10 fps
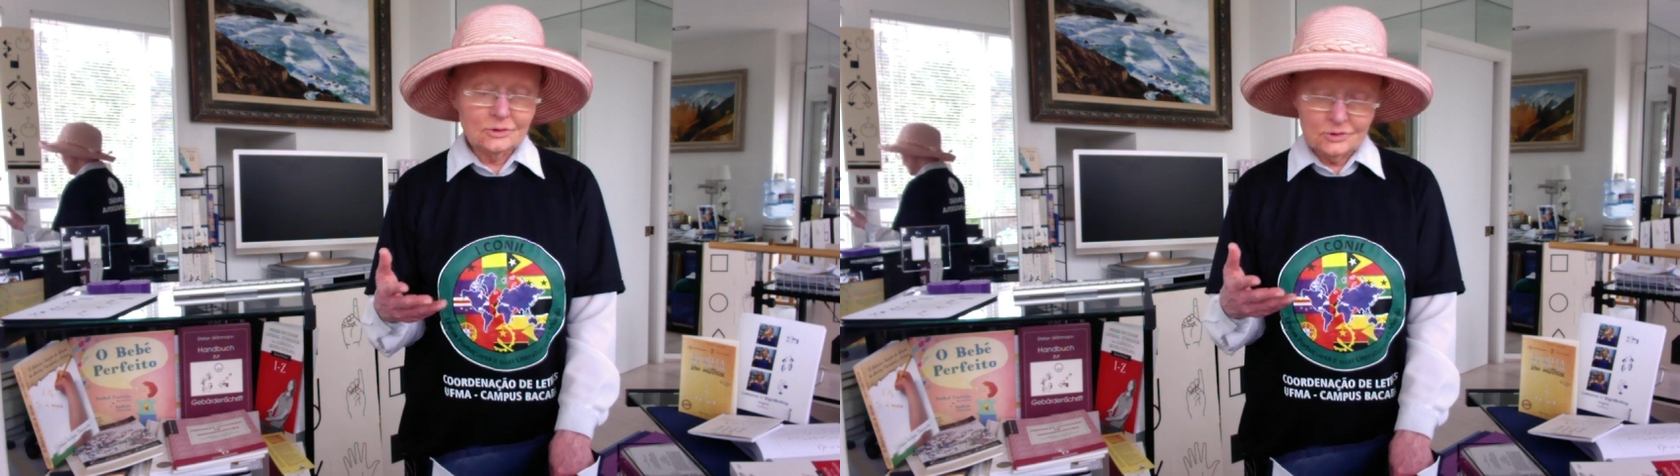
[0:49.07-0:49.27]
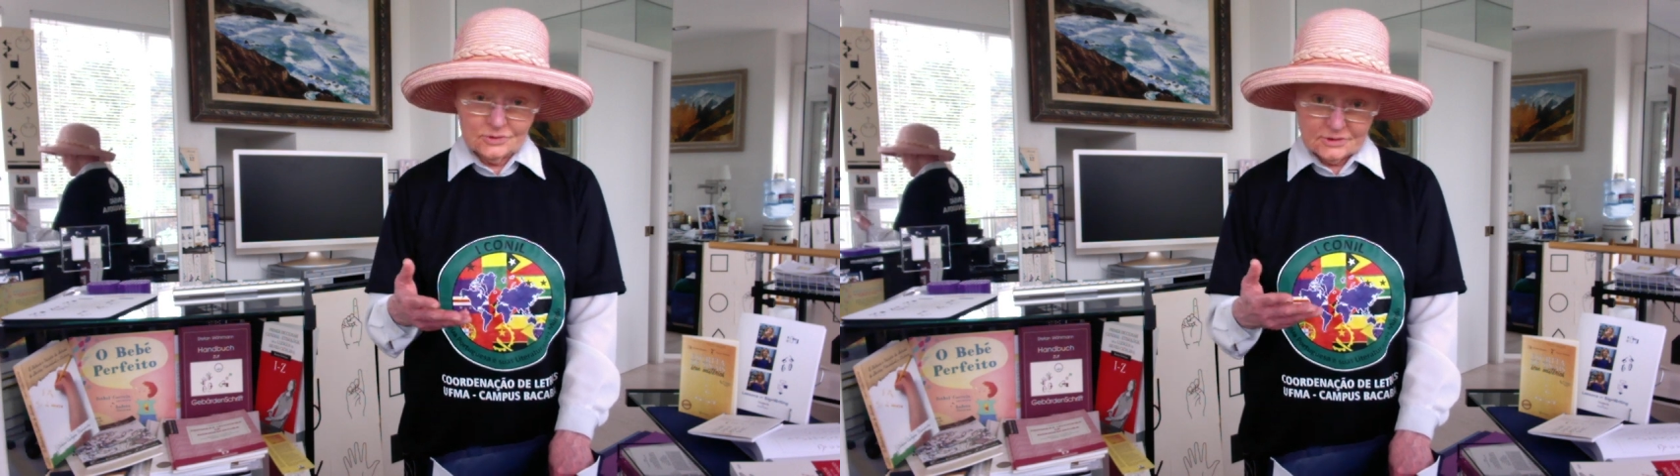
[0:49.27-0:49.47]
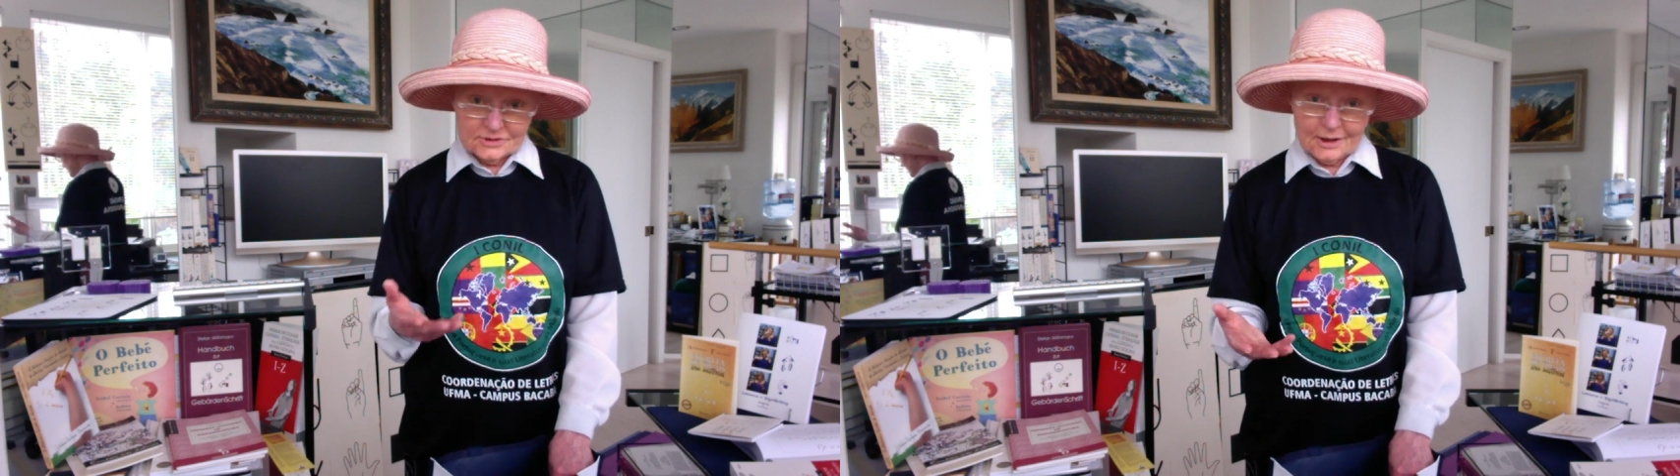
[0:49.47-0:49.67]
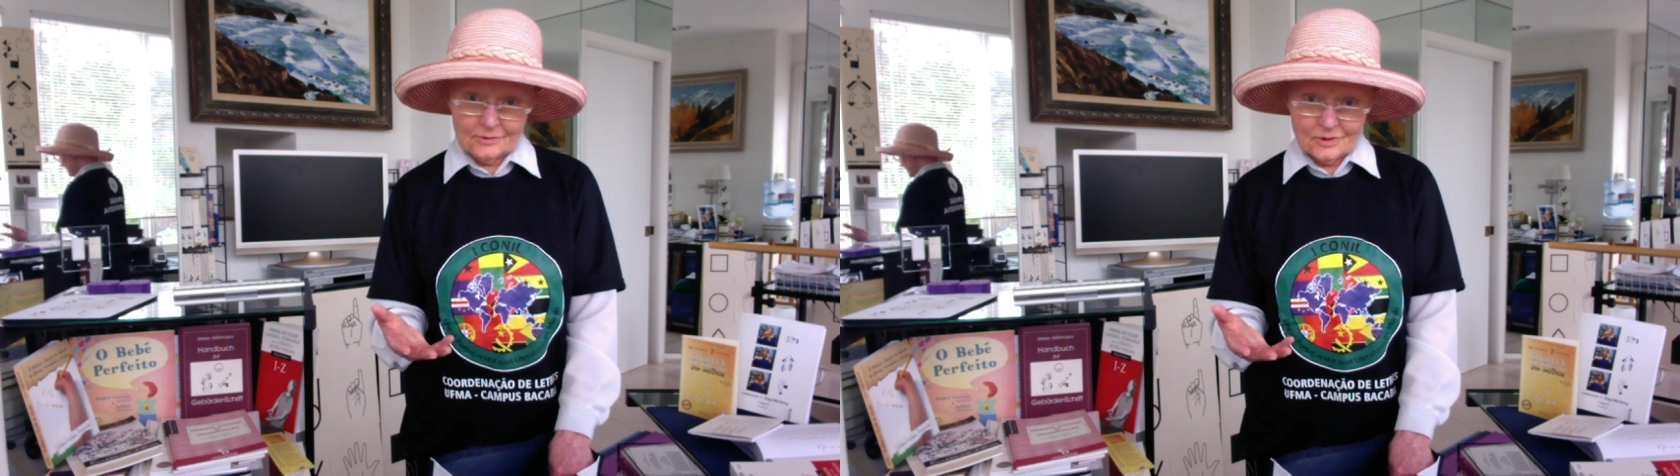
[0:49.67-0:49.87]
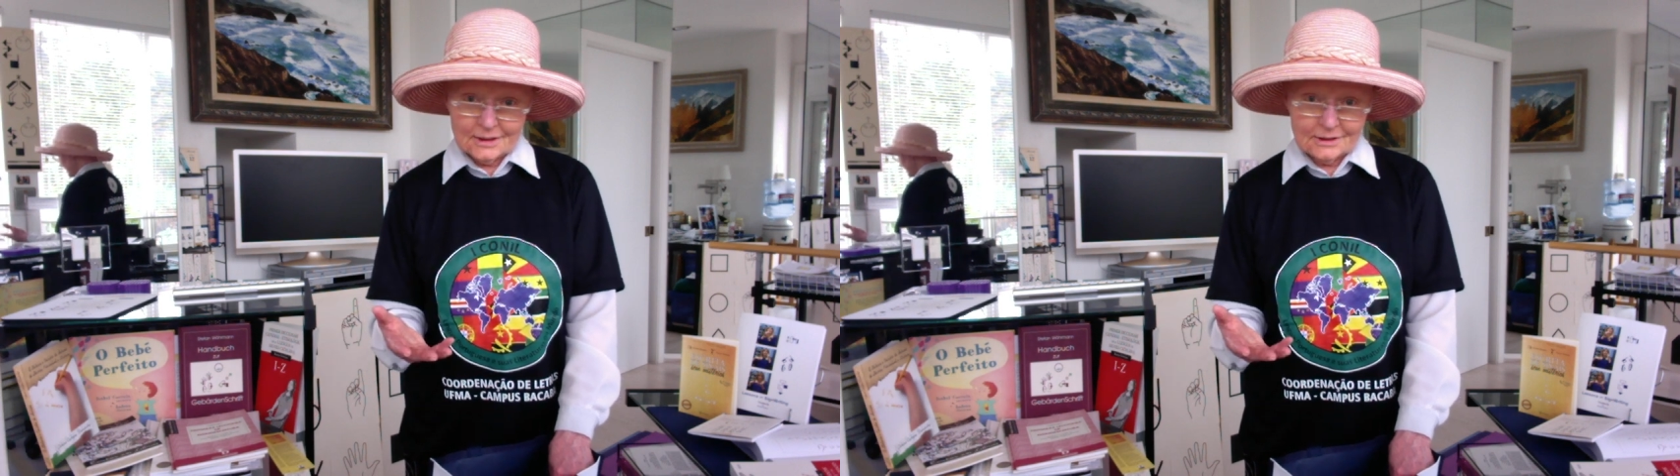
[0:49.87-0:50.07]
uses sign
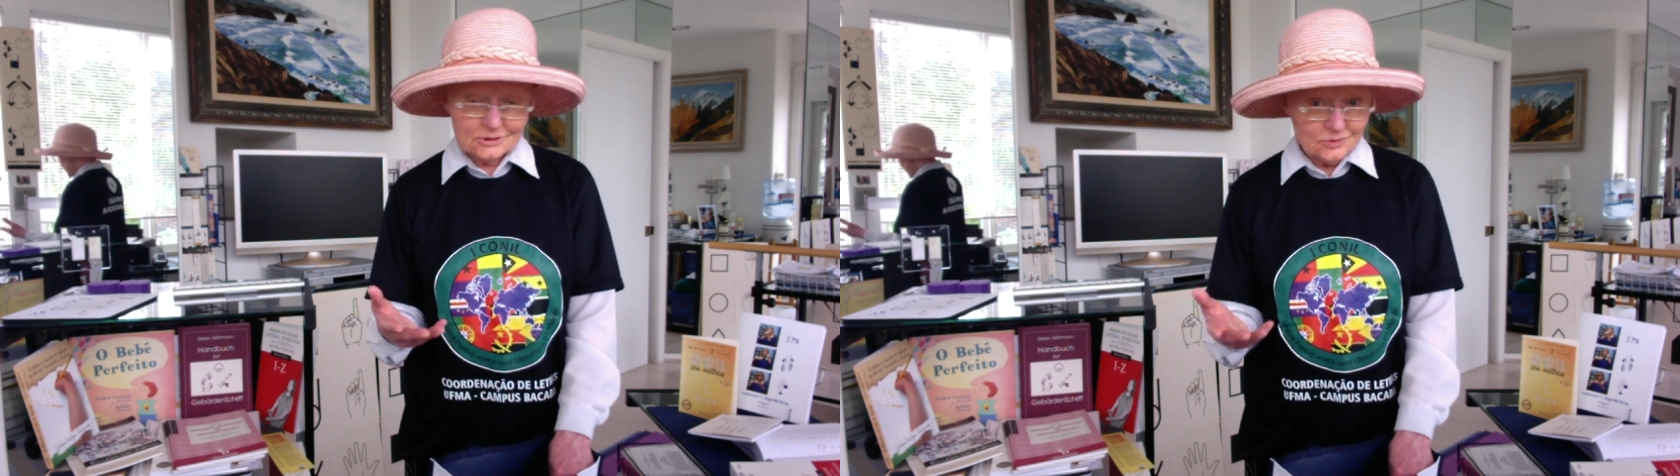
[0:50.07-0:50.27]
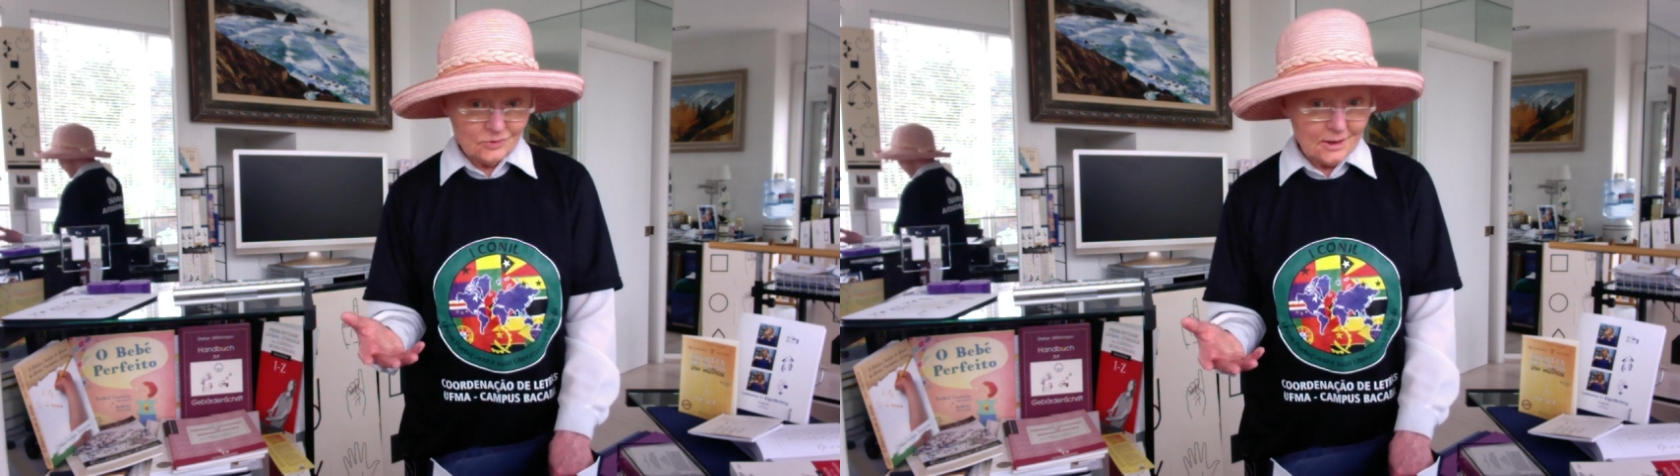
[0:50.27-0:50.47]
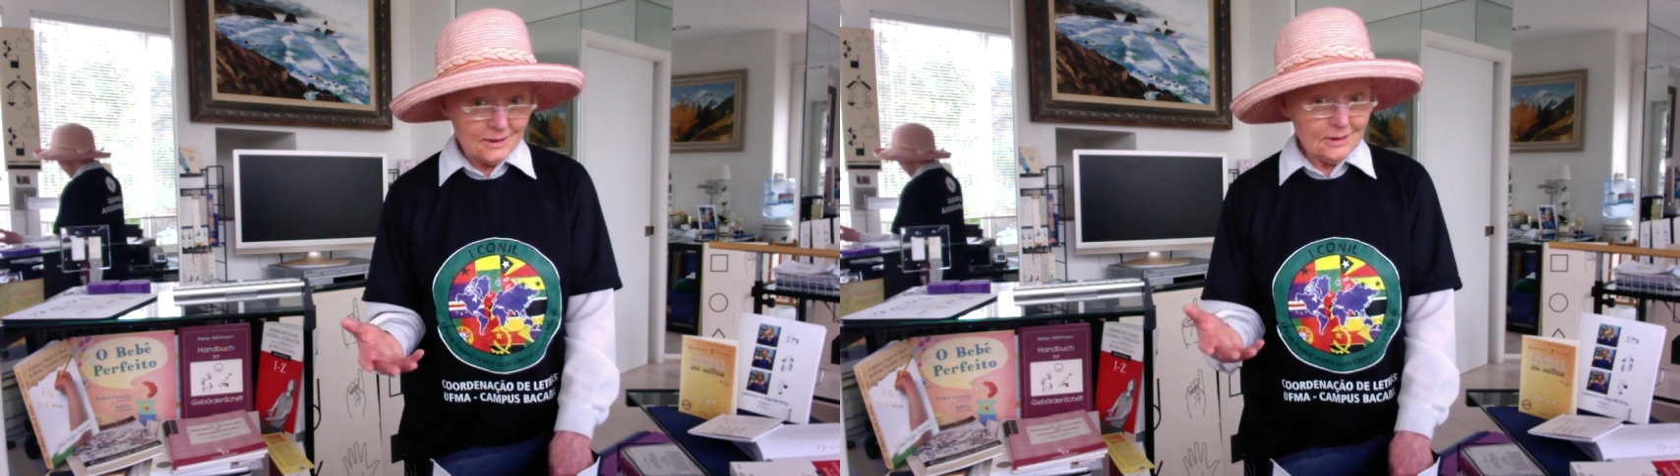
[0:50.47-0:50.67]
writing to write